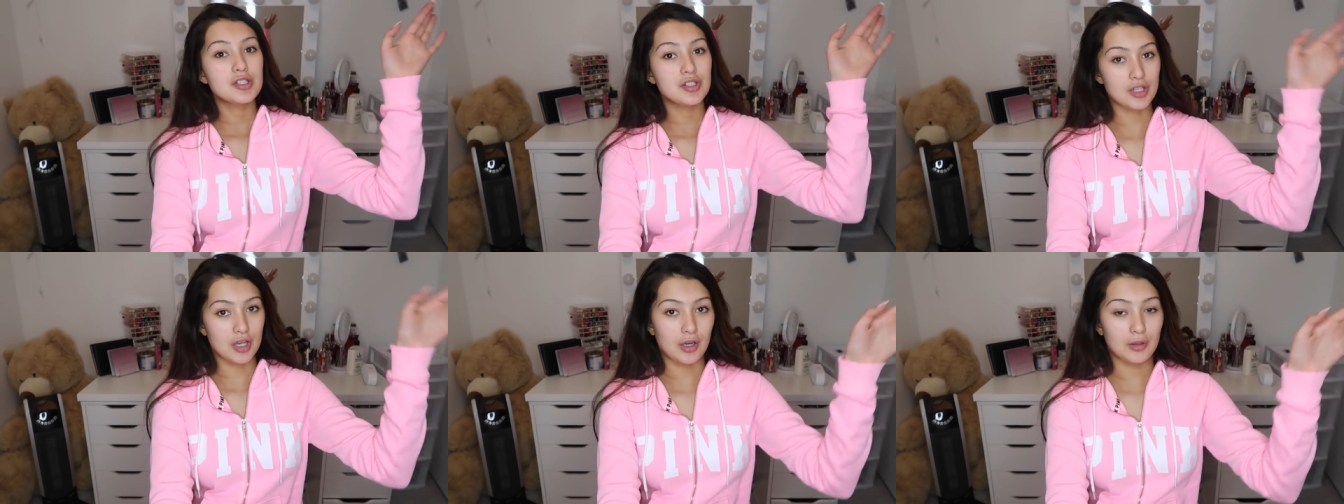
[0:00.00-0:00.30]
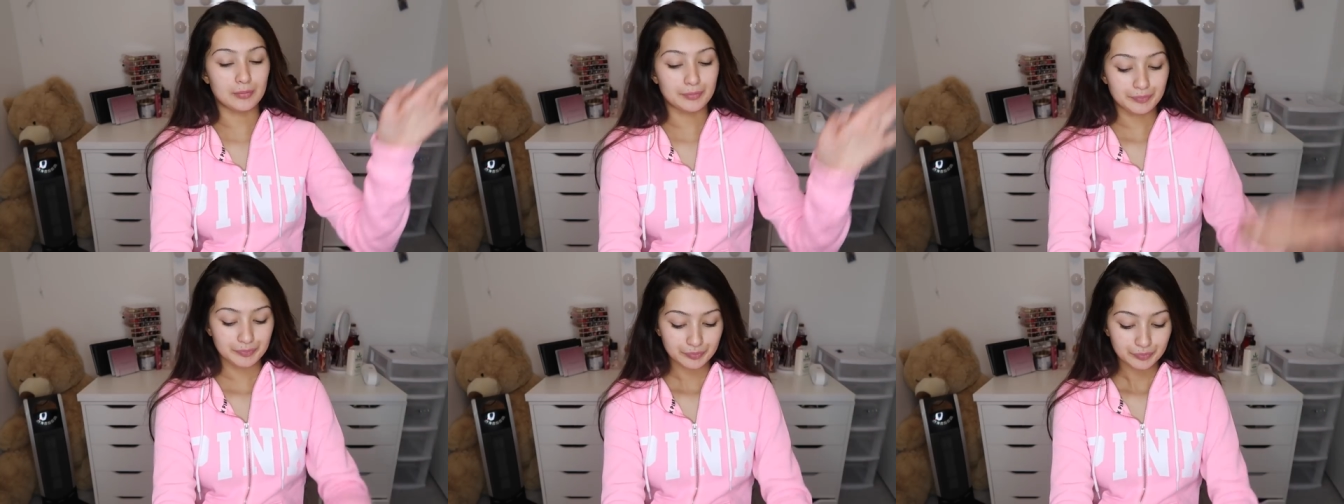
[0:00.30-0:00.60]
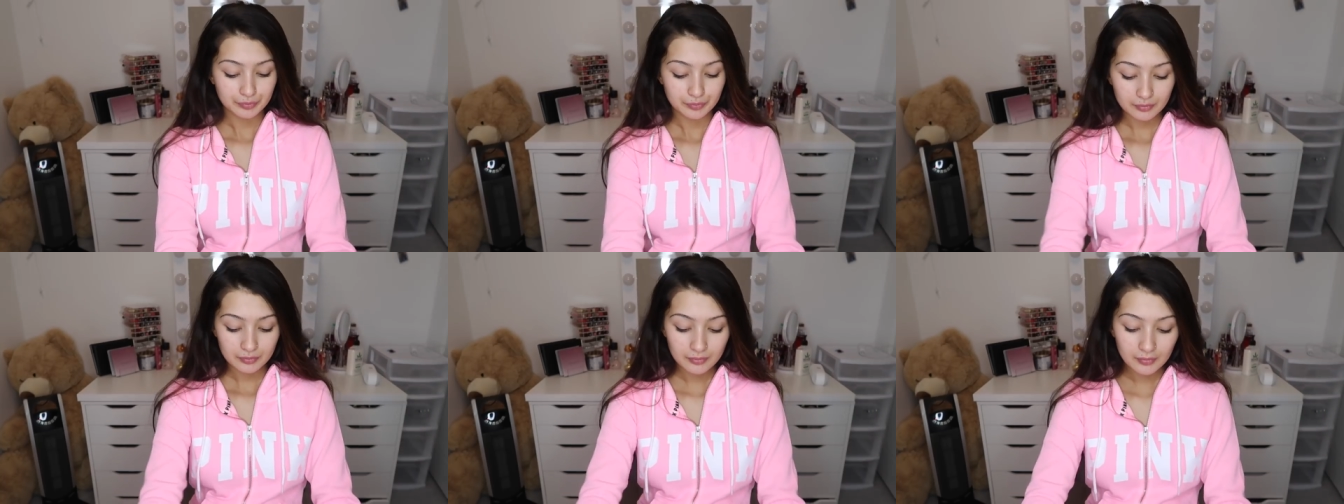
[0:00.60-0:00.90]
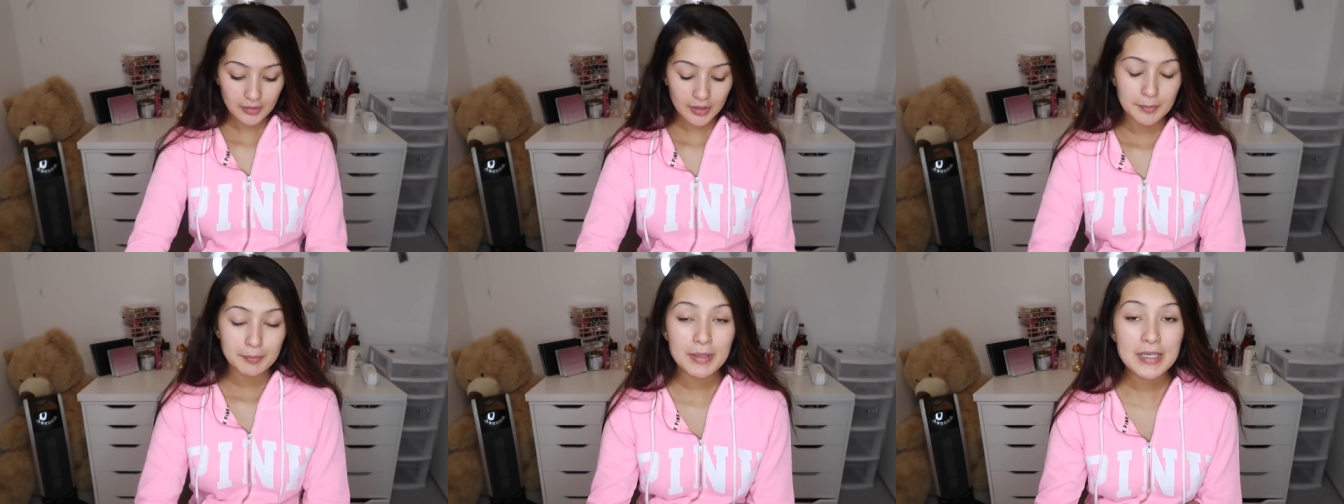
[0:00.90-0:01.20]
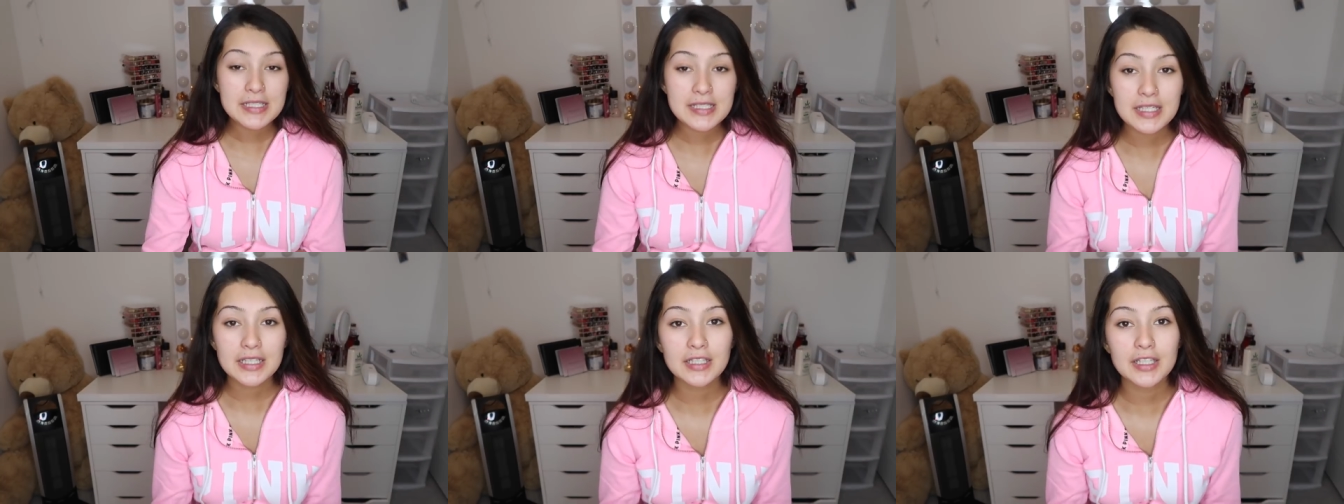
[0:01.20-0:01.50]
So
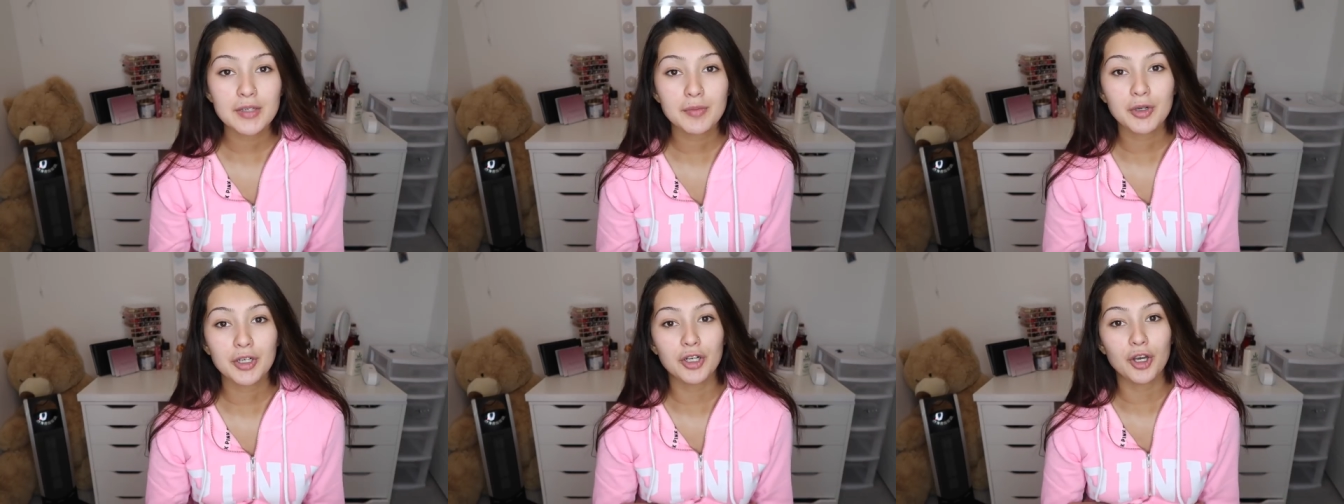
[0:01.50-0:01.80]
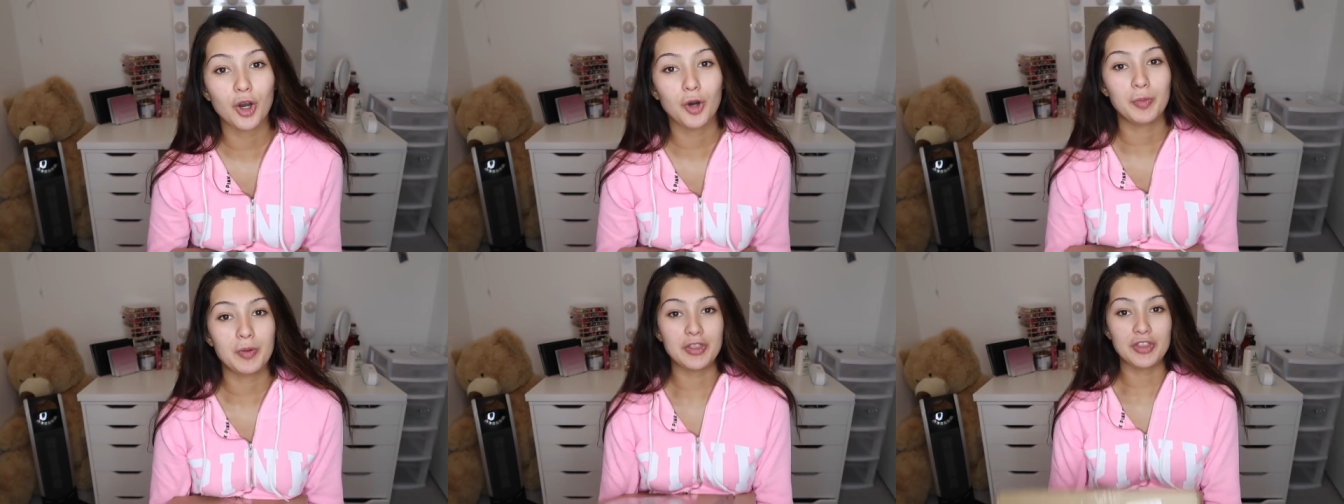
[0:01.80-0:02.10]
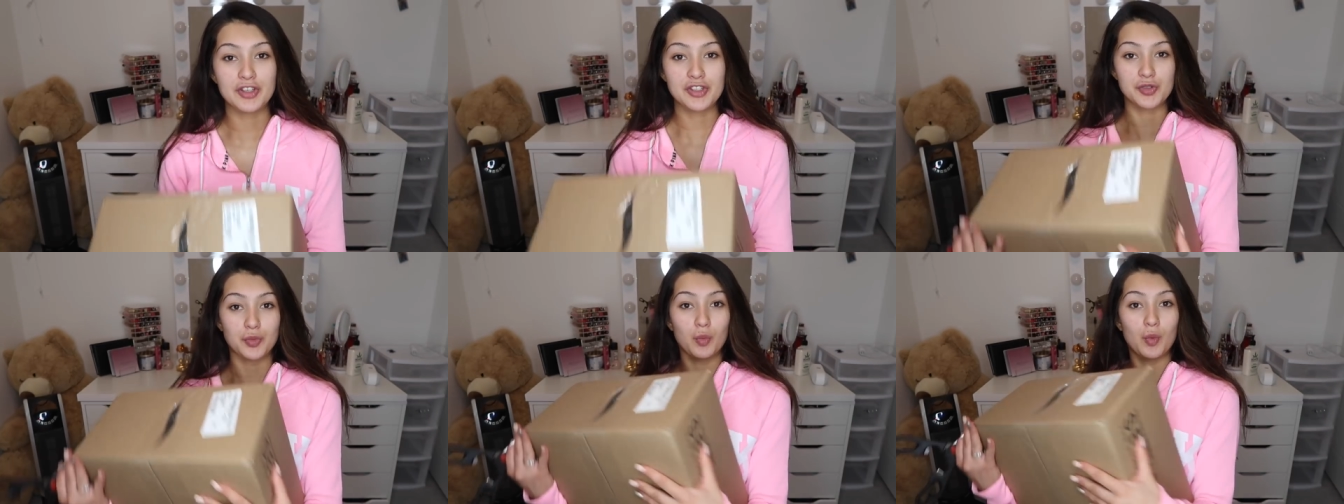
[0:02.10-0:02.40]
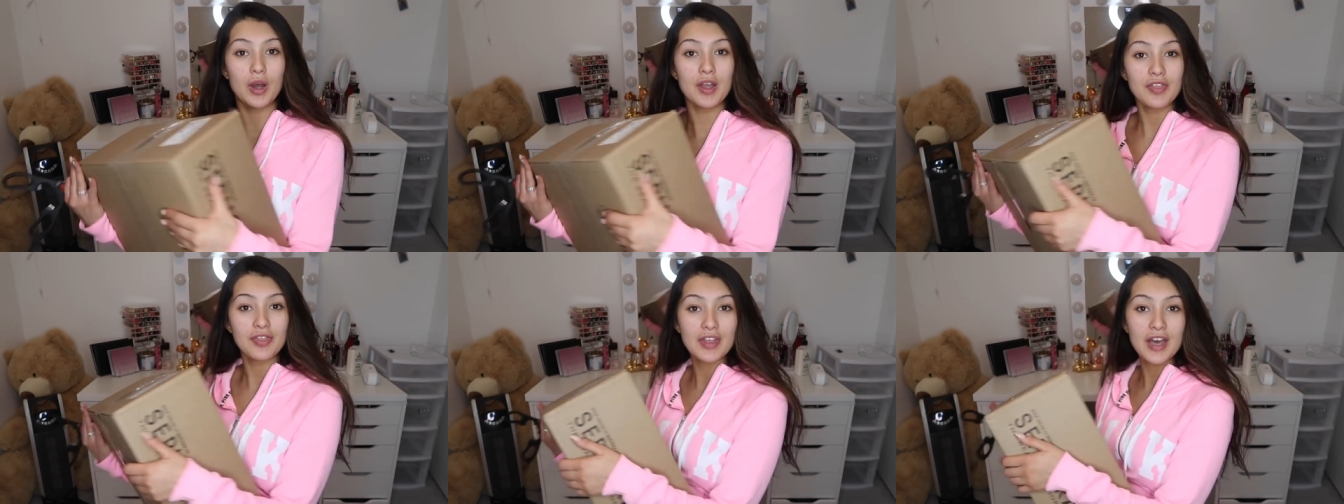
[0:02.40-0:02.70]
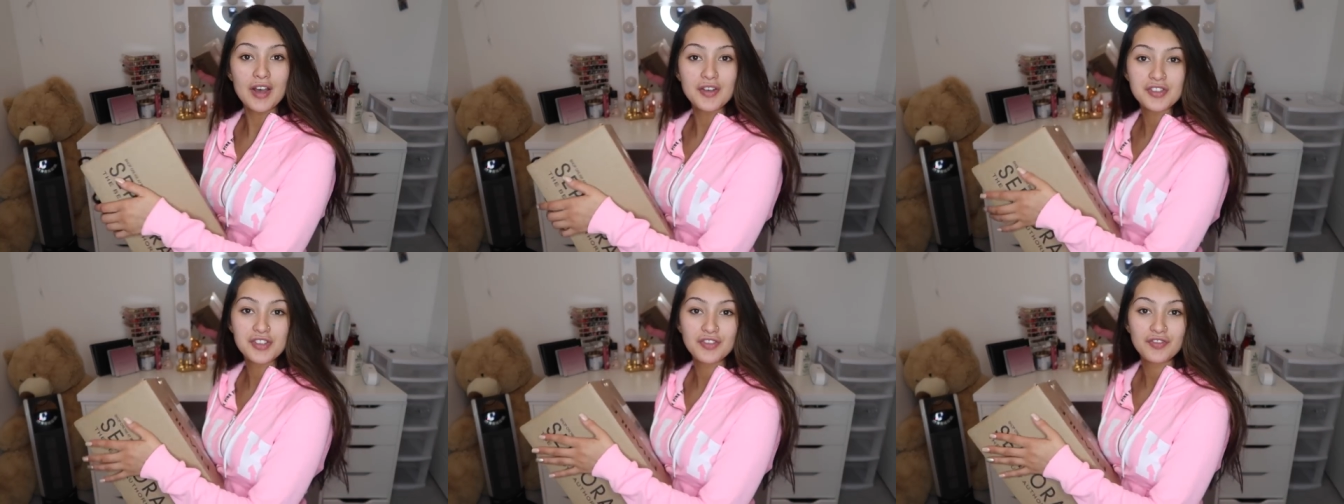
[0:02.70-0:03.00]
basically we're gonna open this
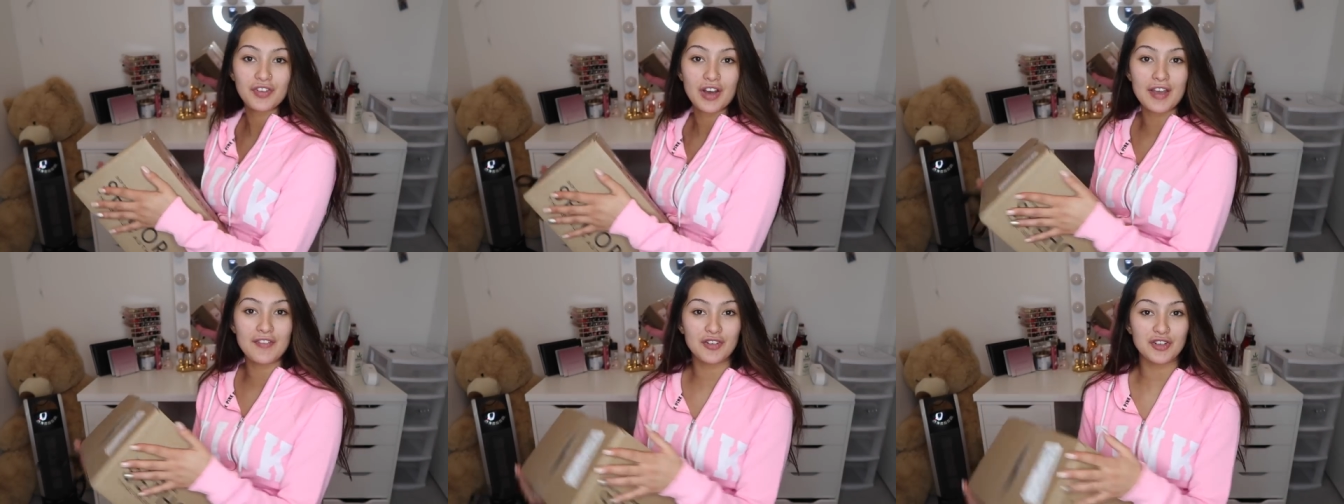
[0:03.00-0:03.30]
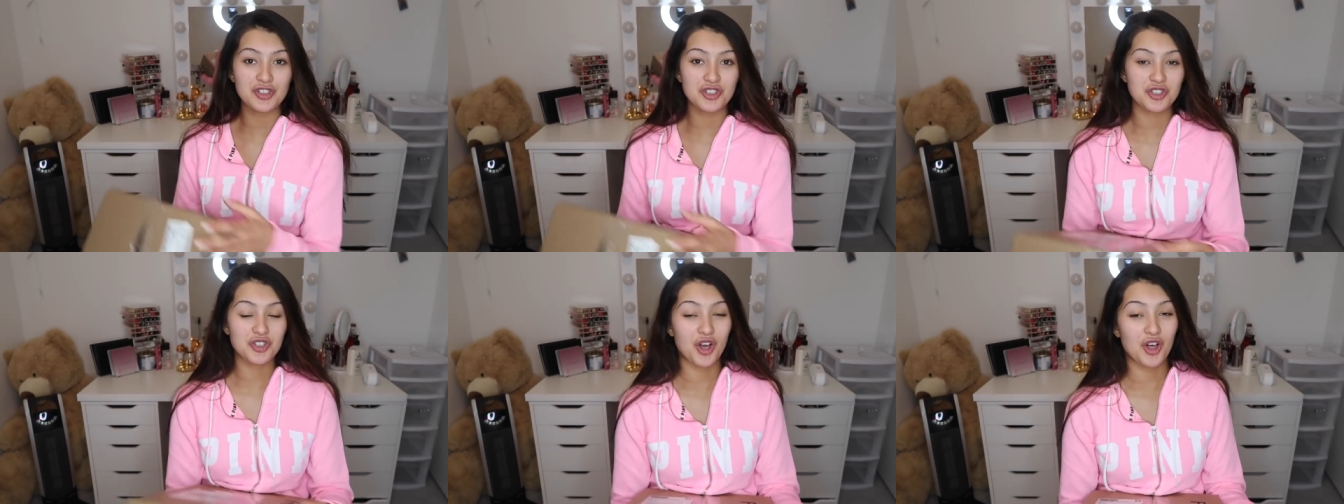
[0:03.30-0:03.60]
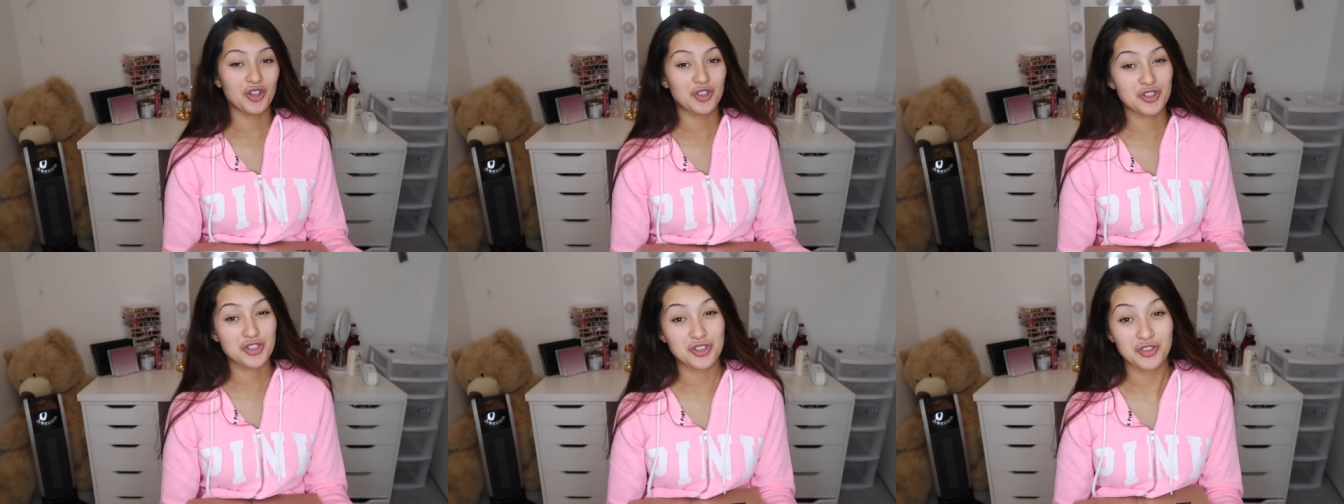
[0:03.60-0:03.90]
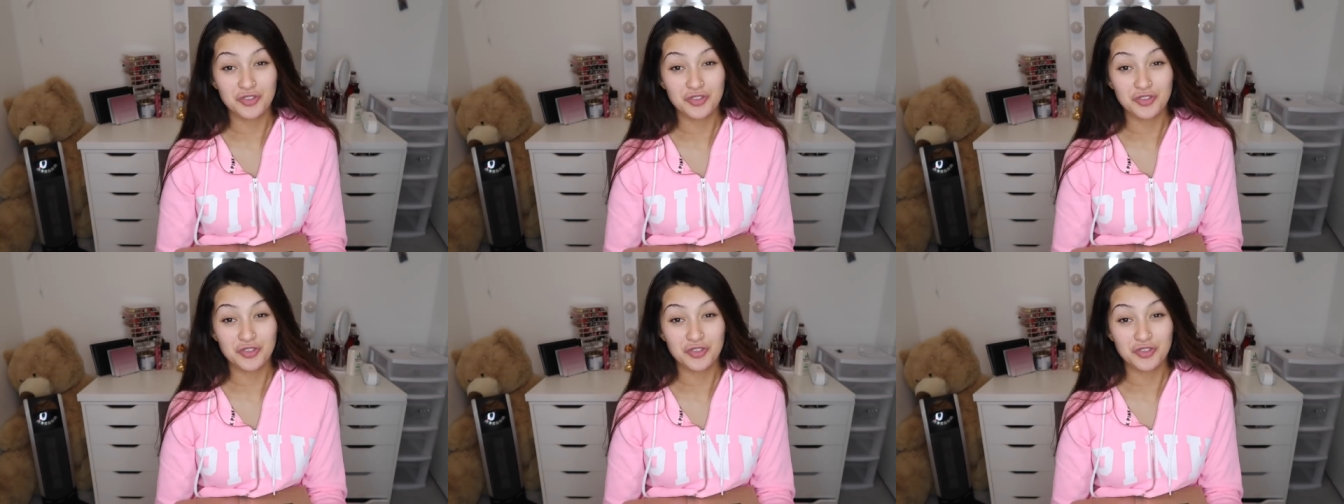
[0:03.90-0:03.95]
$1,500